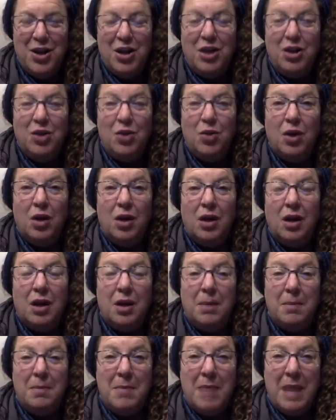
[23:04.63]
you are going to
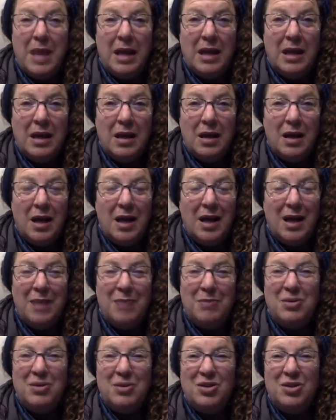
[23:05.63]
make it, and I'm
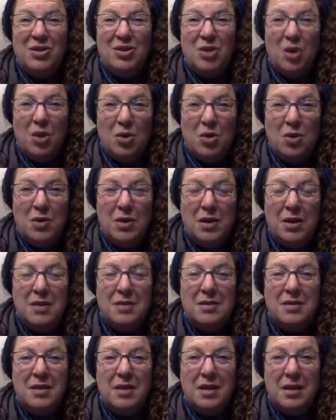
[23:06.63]
so
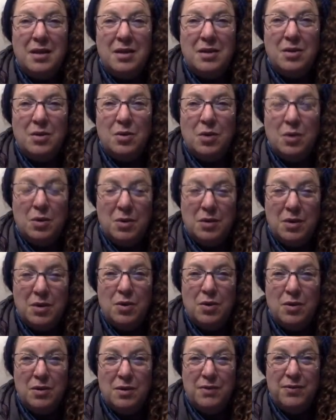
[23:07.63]
excited to work with you
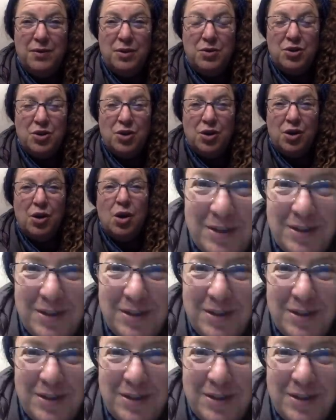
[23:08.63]
in the future.